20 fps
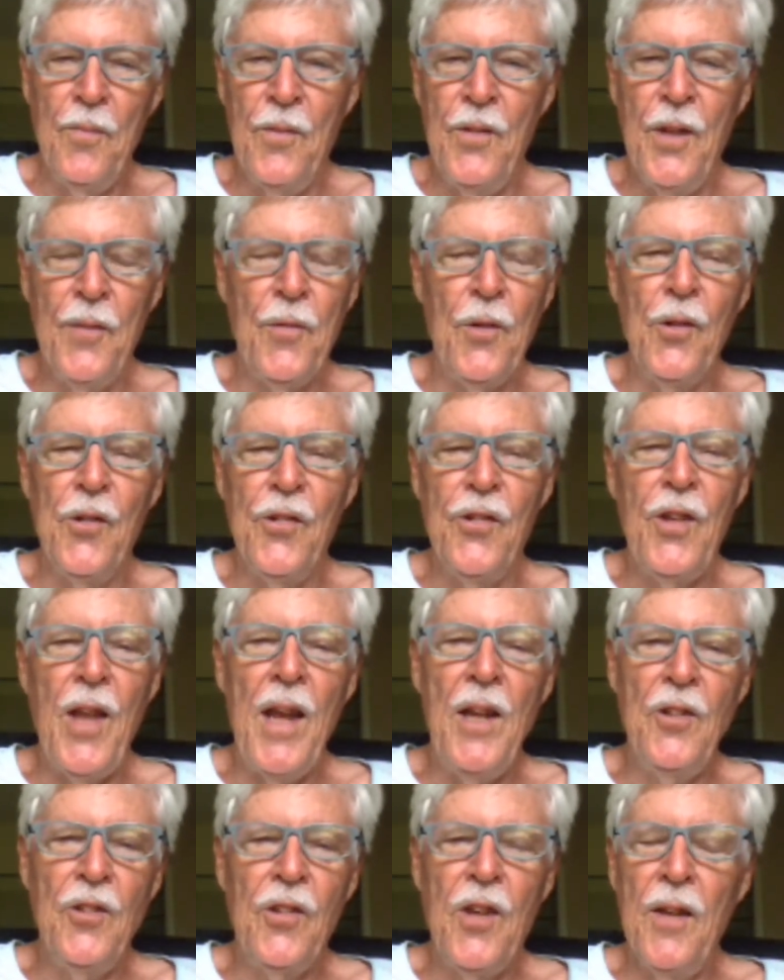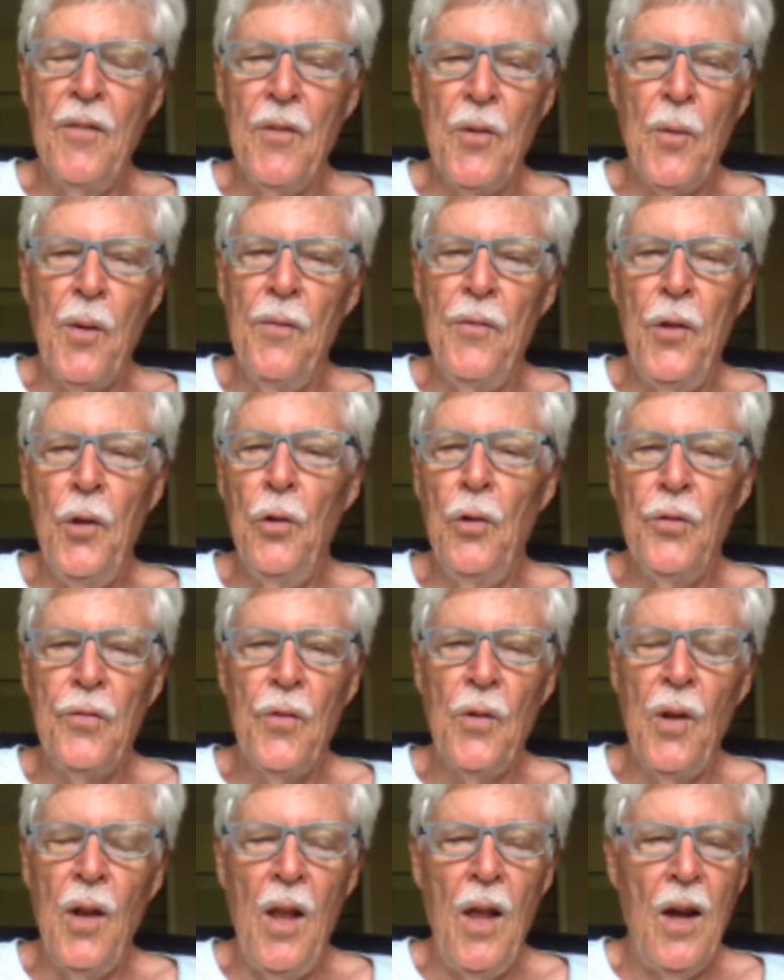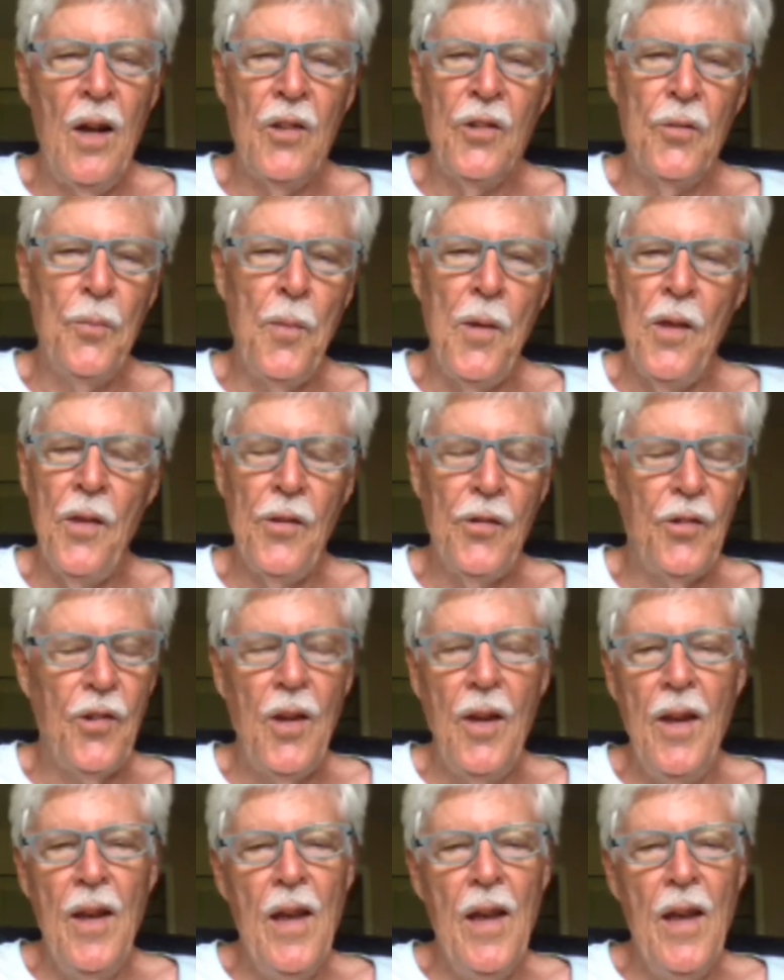different states giving reviews for locksmiths.